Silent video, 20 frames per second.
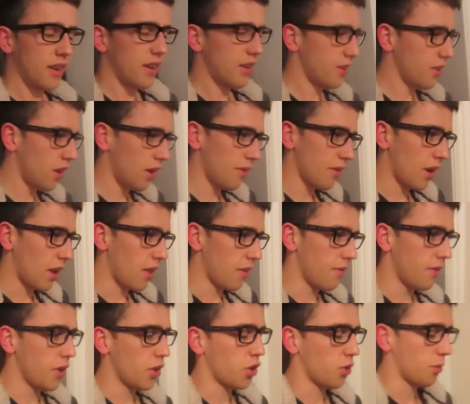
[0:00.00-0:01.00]
It's not even like the
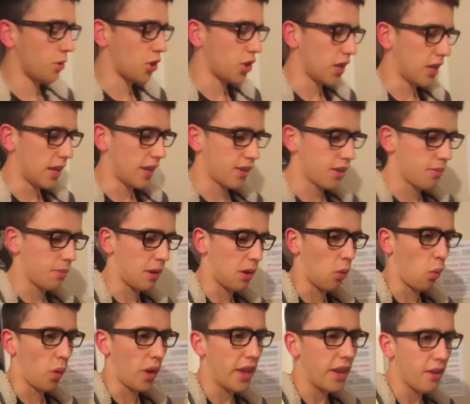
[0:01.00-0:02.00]
virtual machine has to be a
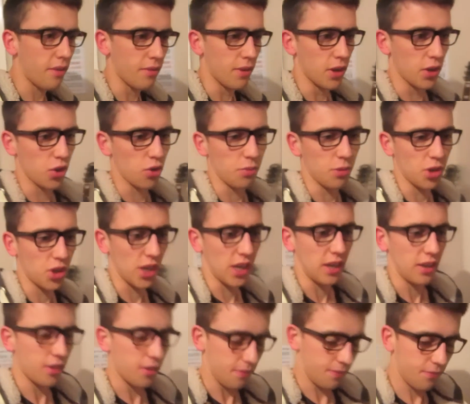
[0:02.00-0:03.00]
weak virtual machine,
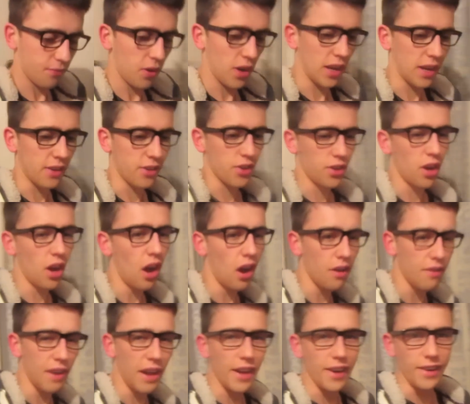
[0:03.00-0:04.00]
because friggin' just half
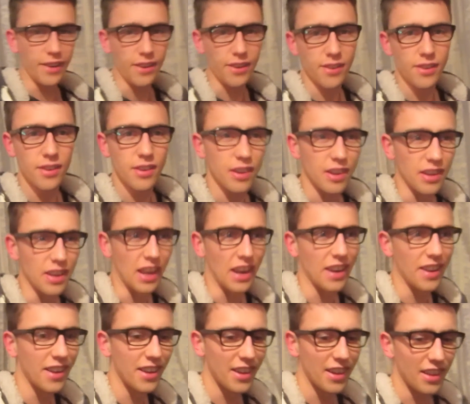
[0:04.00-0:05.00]
Atlas. And
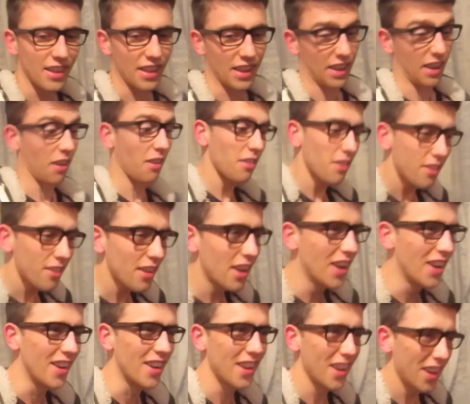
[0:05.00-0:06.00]
then, there you
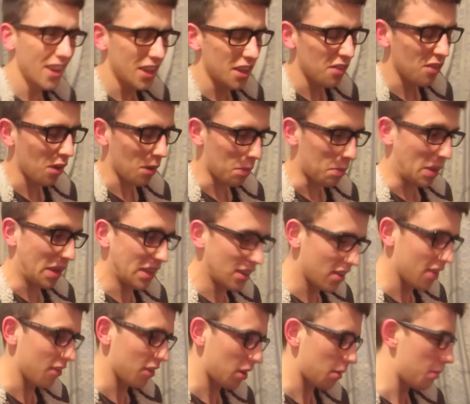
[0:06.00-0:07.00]
go. You've got a beast
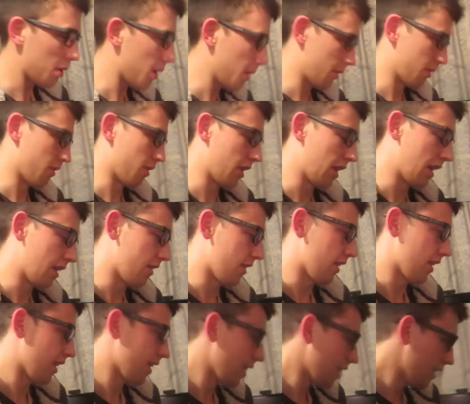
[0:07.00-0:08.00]
of a computer underneath you.
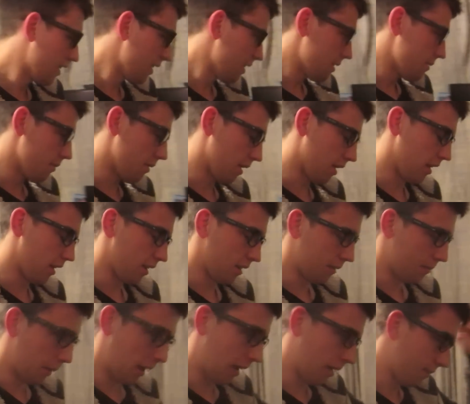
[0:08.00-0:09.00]
Oh,
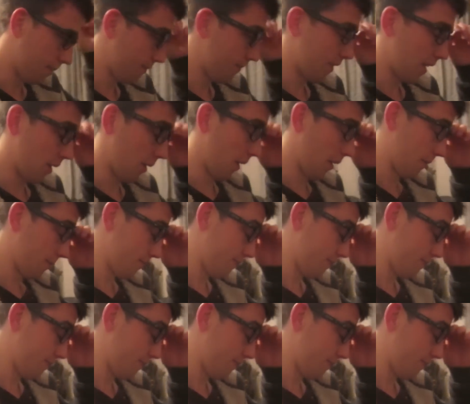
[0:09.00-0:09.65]
man. Anyway,